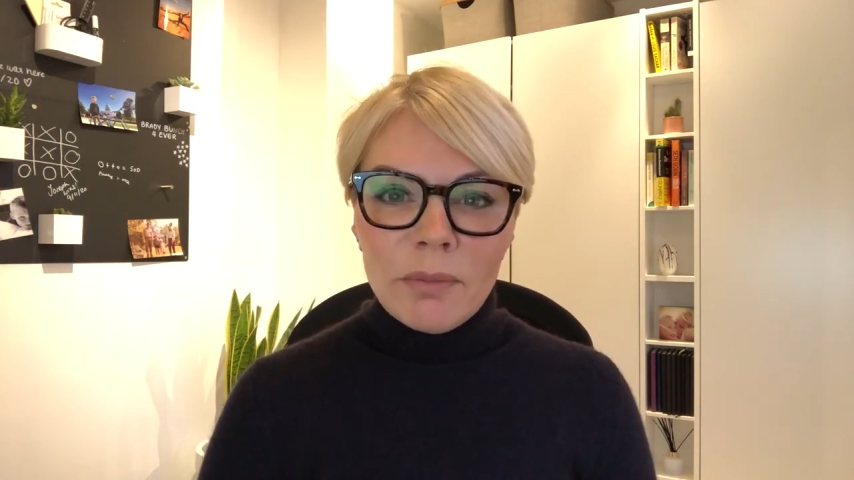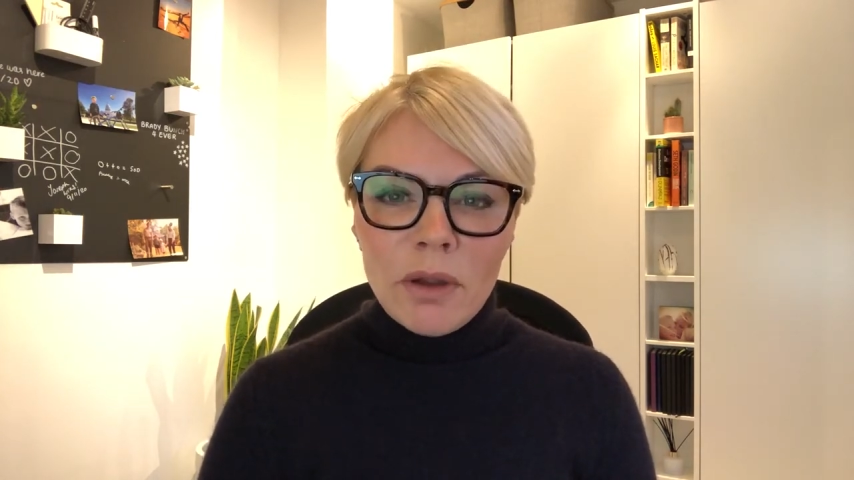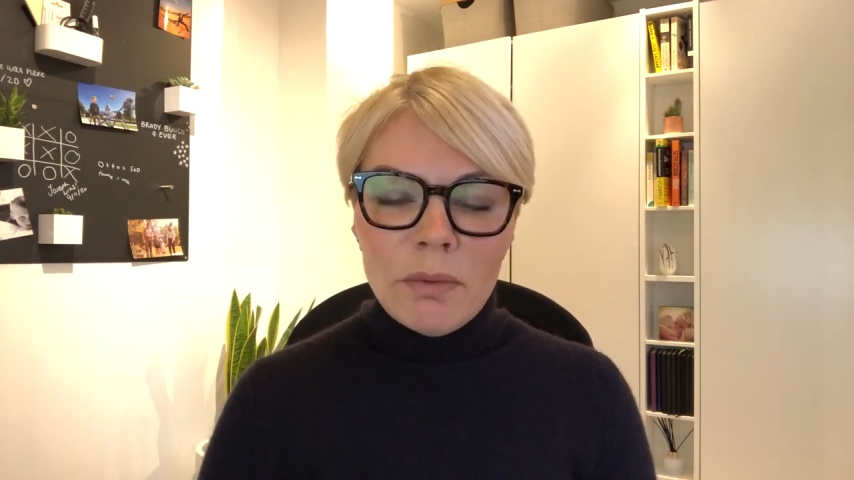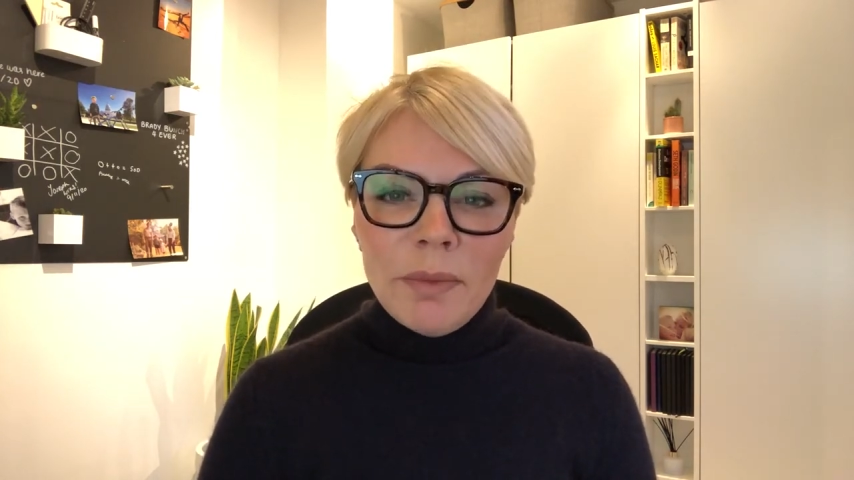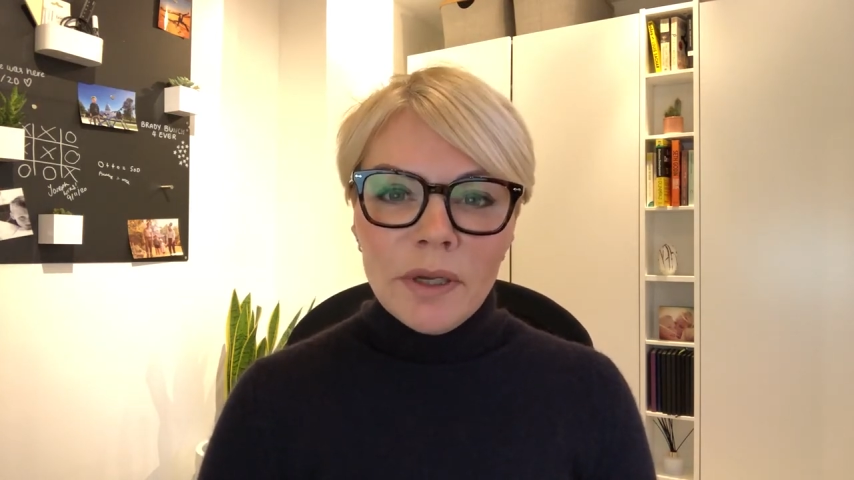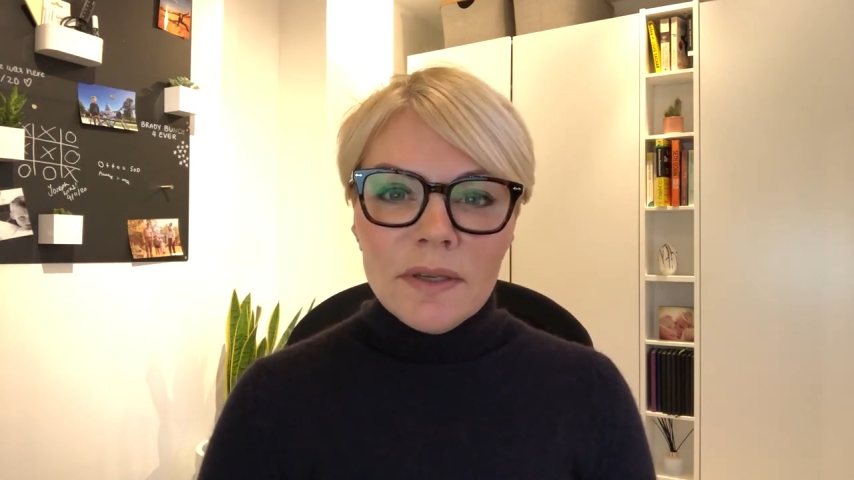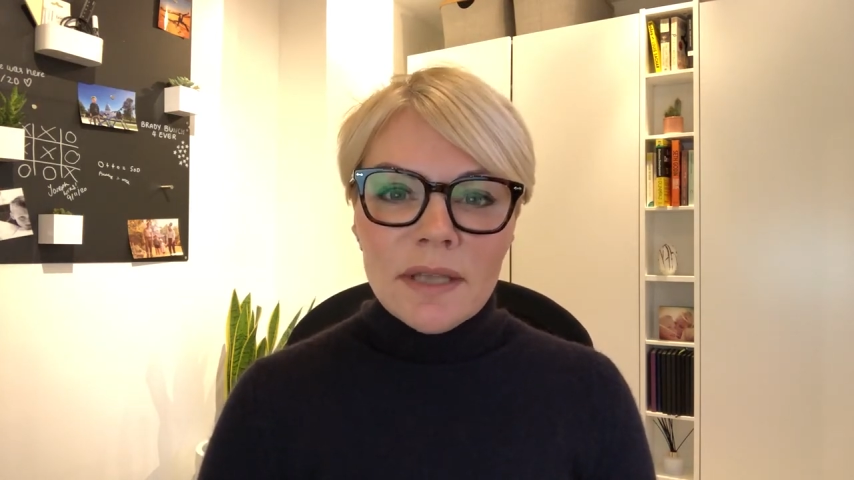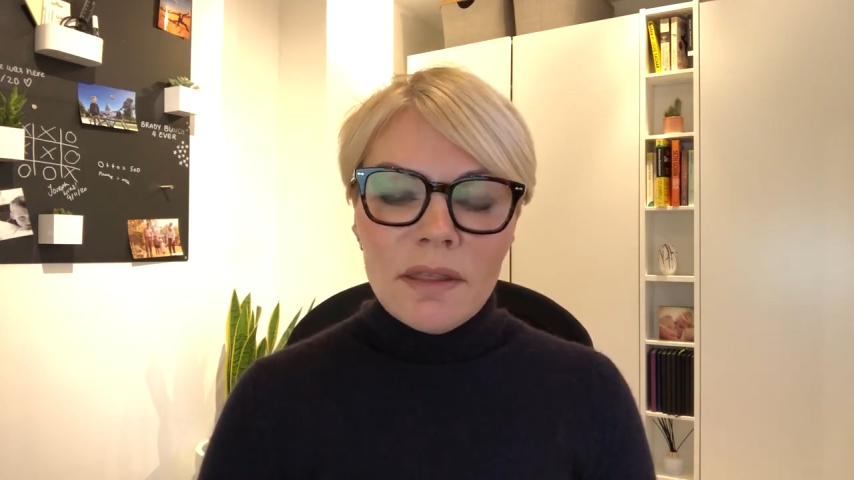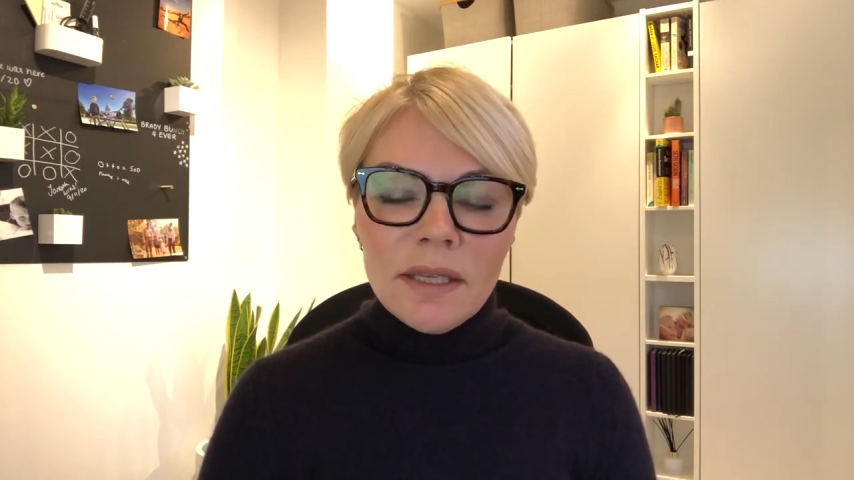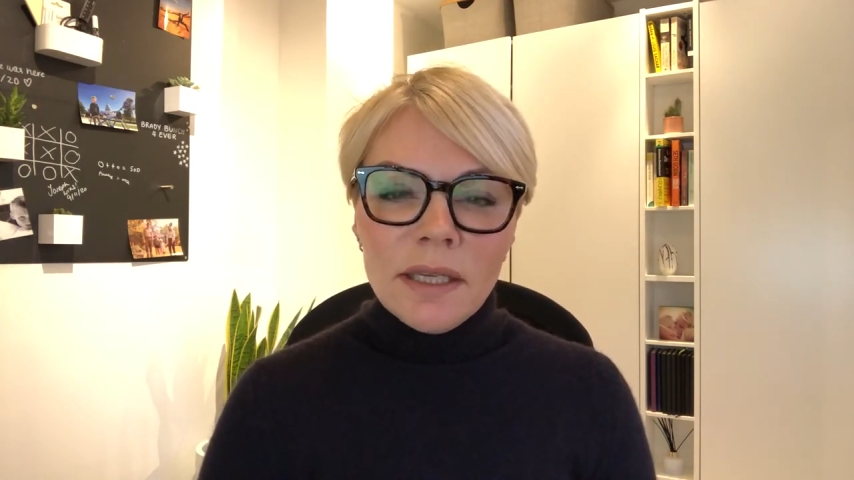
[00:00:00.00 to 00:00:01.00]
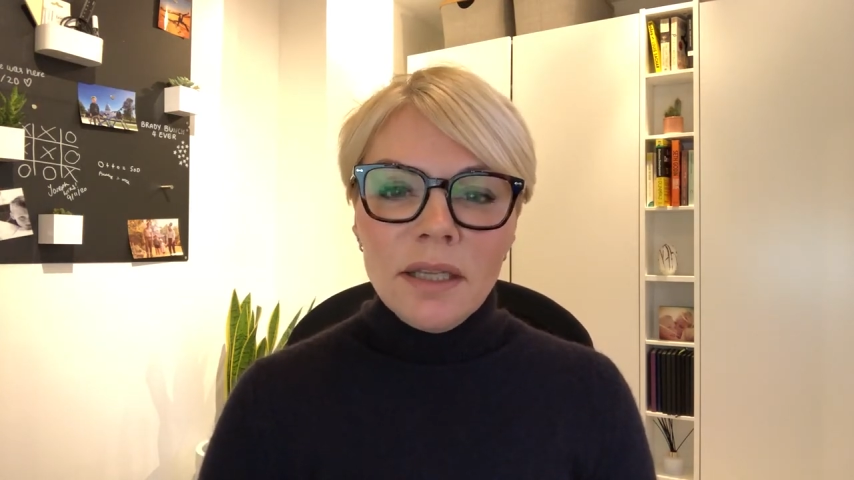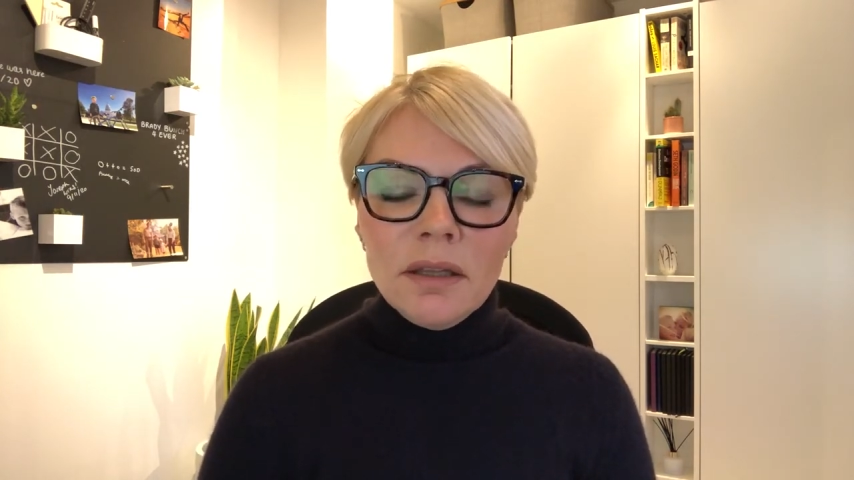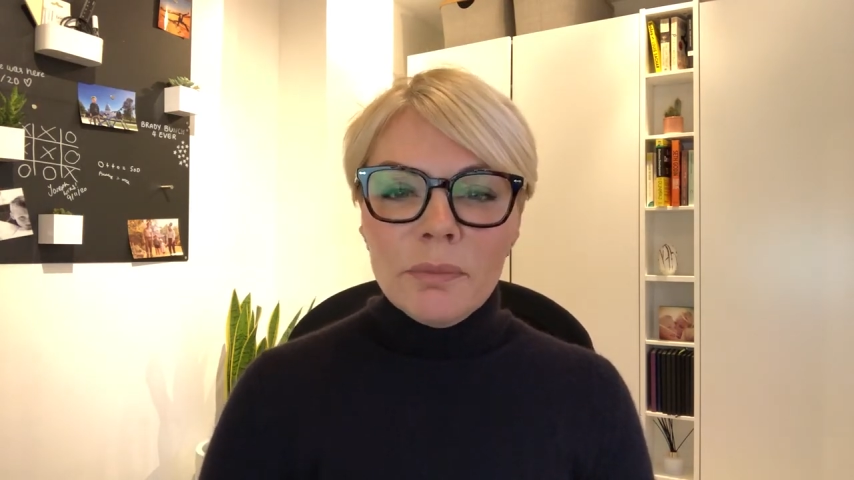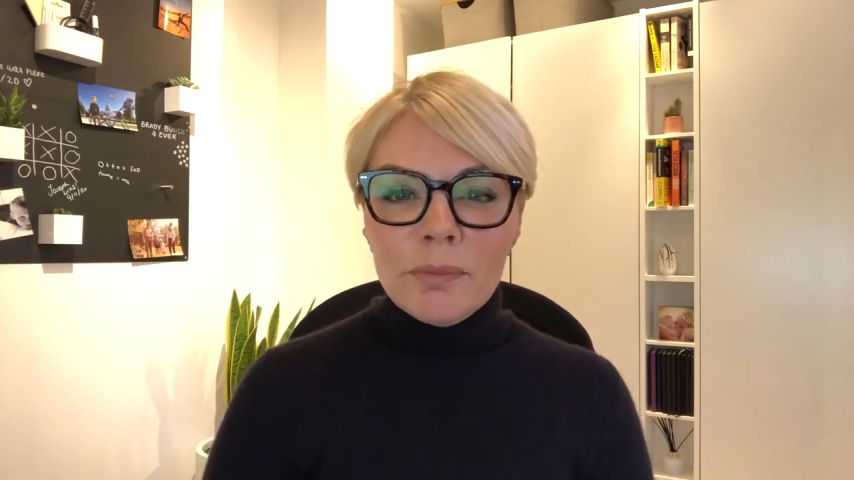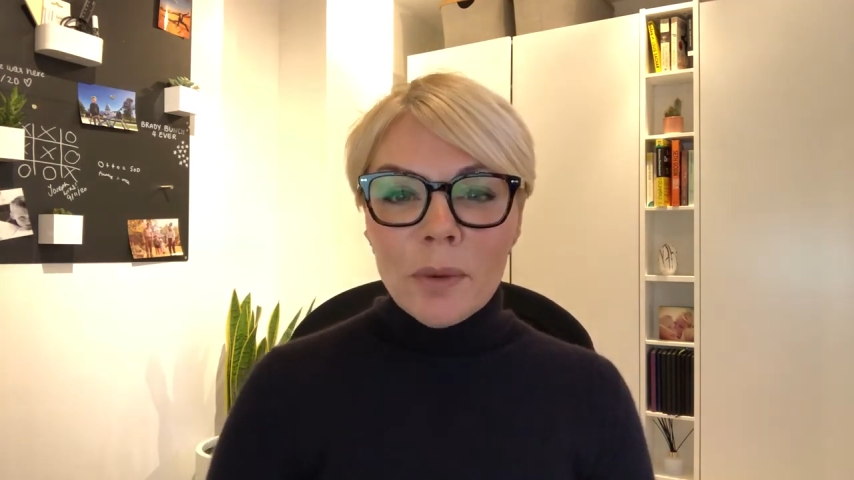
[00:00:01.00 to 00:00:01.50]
the moment because they're thinking the